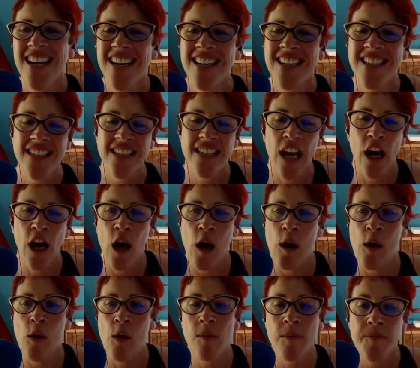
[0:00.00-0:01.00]

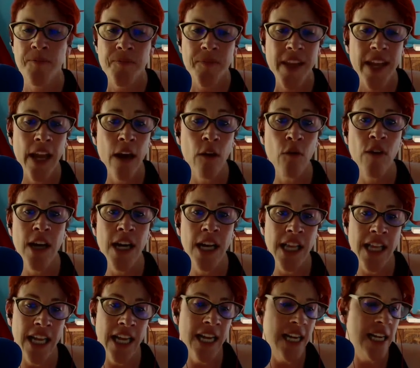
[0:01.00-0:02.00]
So it
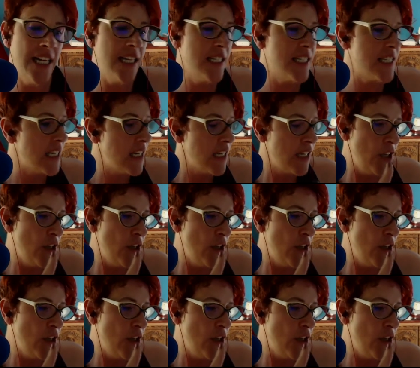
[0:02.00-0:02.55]
really is